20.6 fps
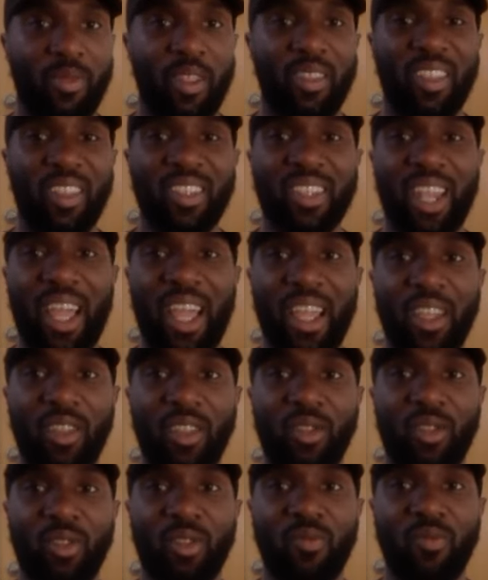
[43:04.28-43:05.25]
it's like
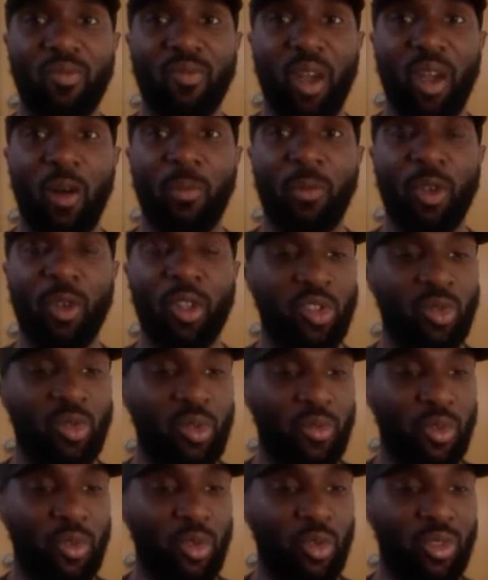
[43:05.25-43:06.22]
I'll be honest
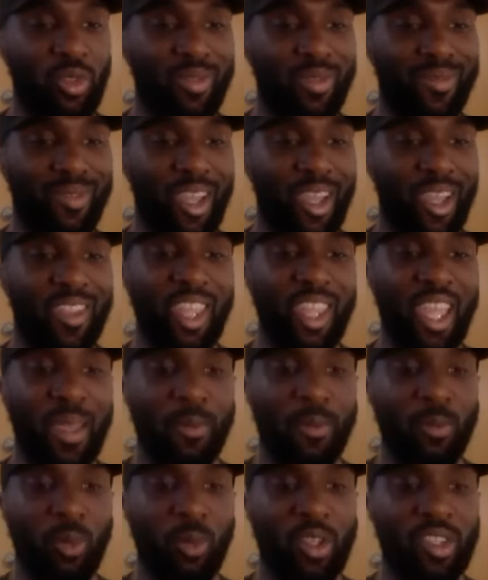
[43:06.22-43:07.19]
with you, their
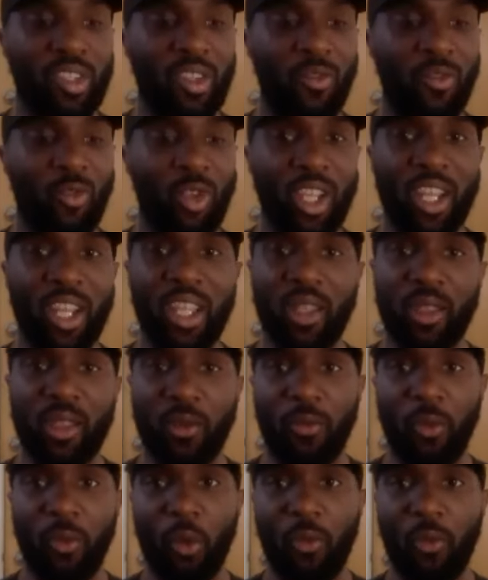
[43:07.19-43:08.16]
name wasn't really at the
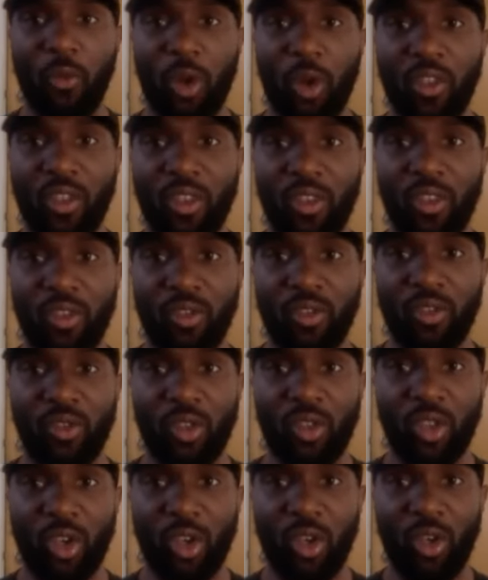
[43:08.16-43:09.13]
forefront, you
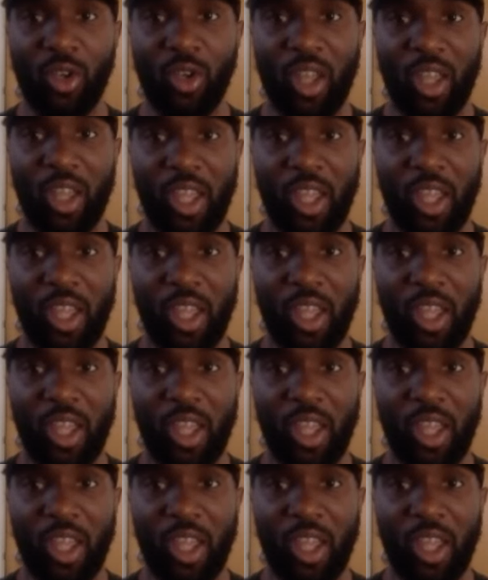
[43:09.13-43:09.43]
know,